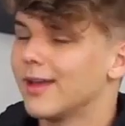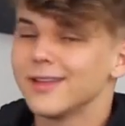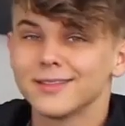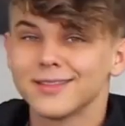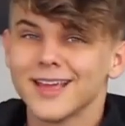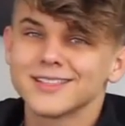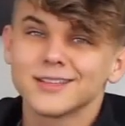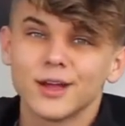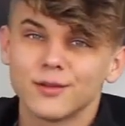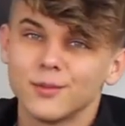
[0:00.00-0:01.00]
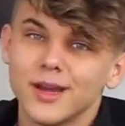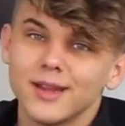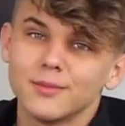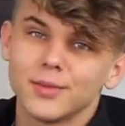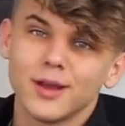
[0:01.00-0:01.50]
And that's a lot of
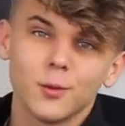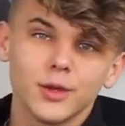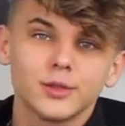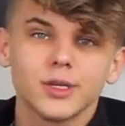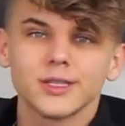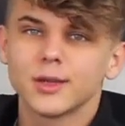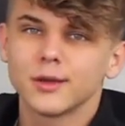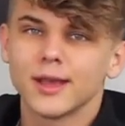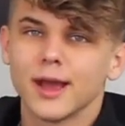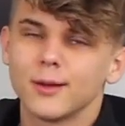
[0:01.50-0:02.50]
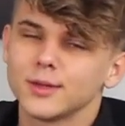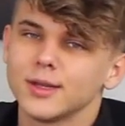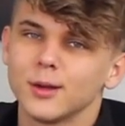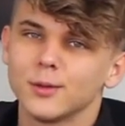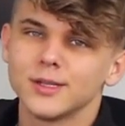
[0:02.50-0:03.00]
money, but when you're just starting out,
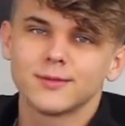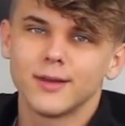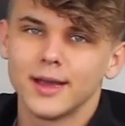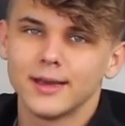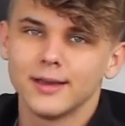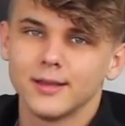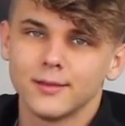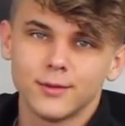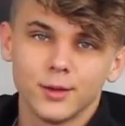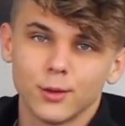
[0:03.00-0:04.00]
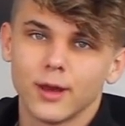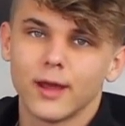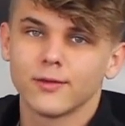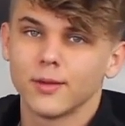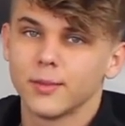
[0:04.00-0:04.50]
it's fine if you don't
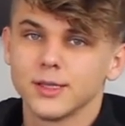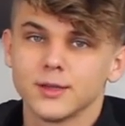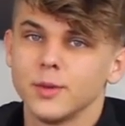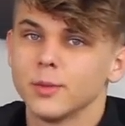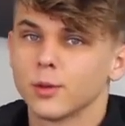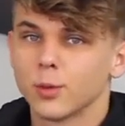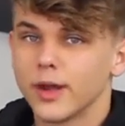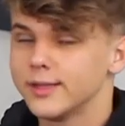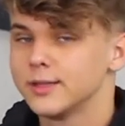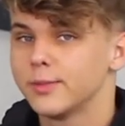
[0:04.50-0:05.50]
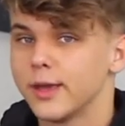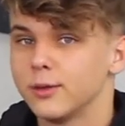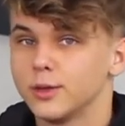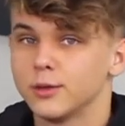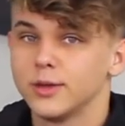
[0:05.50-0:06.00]
have a bunch of people ready to pay
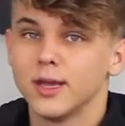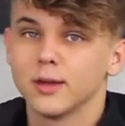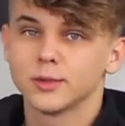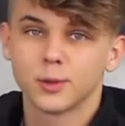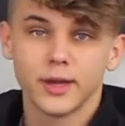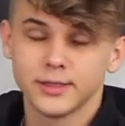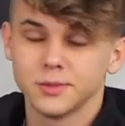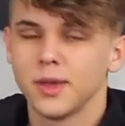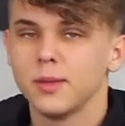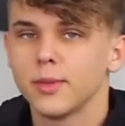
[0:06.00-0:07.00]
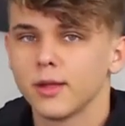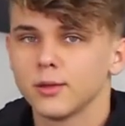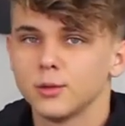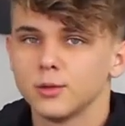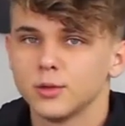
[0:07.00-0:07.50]
you in your DMs, ready to PayPal
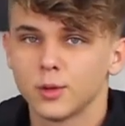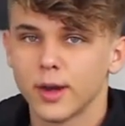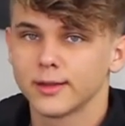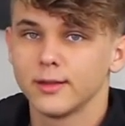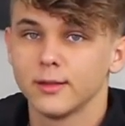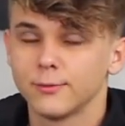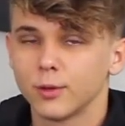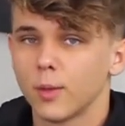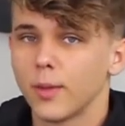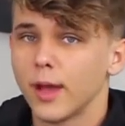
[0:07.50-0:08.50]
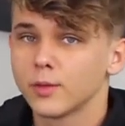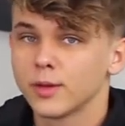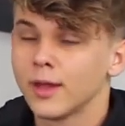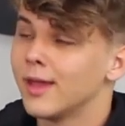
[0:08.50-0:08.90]
you directly the full amount.